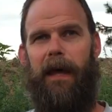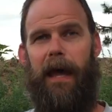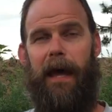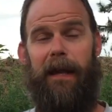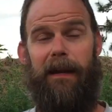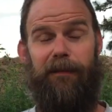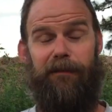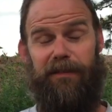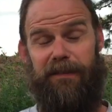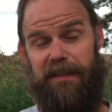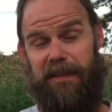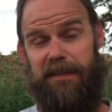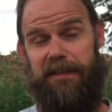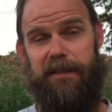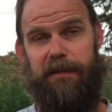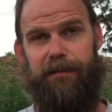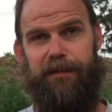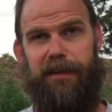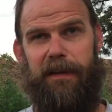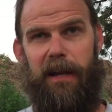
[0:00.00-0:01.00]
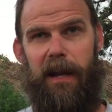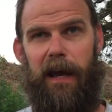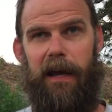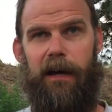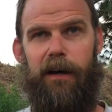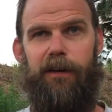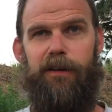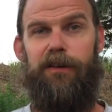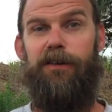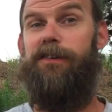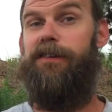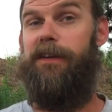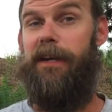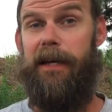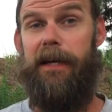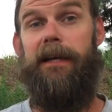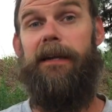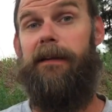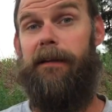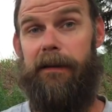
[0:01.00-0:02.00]
and of systems that I
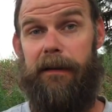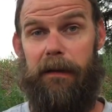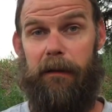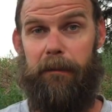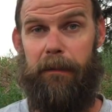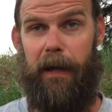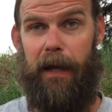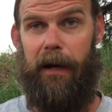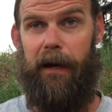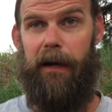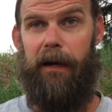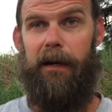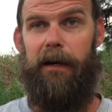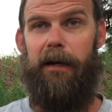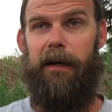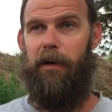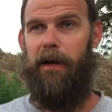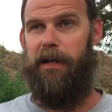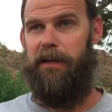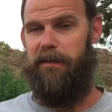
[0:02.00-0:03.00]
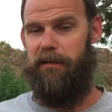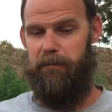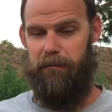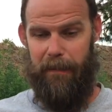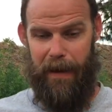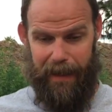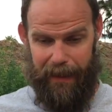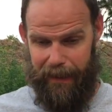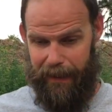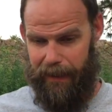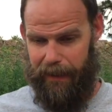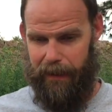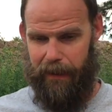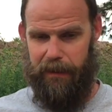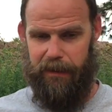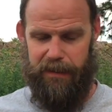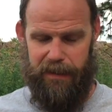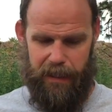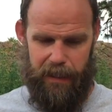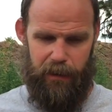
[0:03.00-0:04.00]
understand a little better. It's making
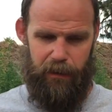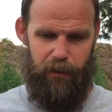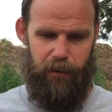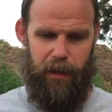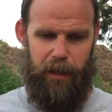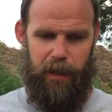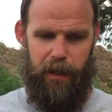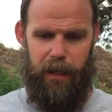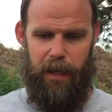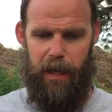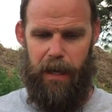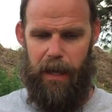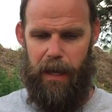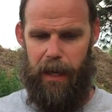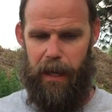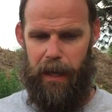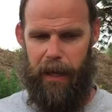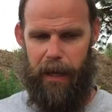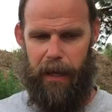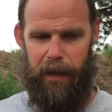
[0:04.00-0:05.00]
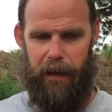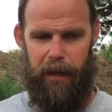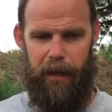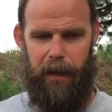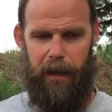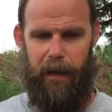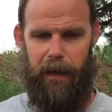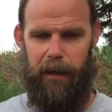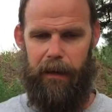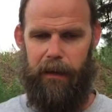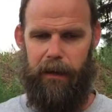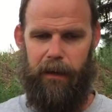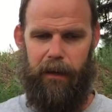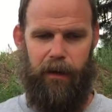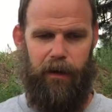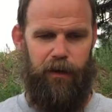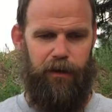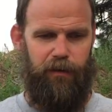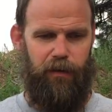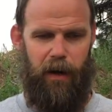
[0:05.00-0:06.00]
and tinkering and uh,
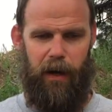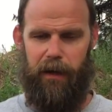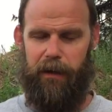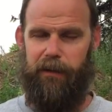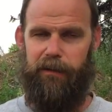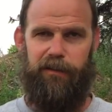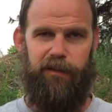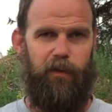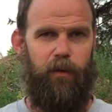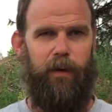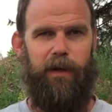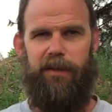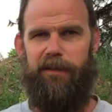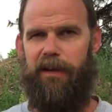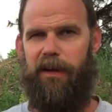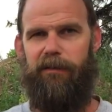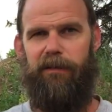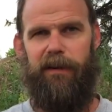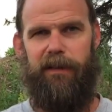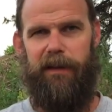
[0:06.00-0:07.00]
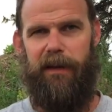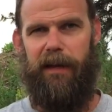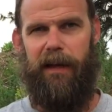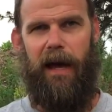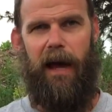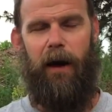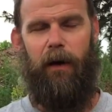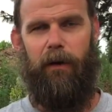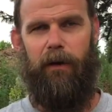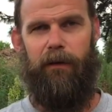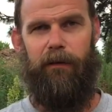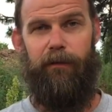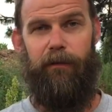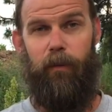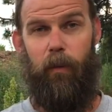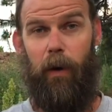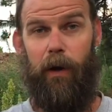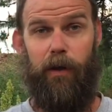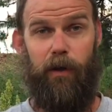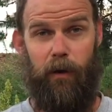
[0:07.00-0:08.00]
trying to squeeze everything out of
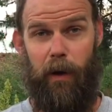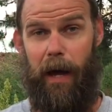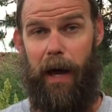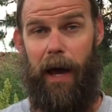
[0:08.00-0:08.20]
what you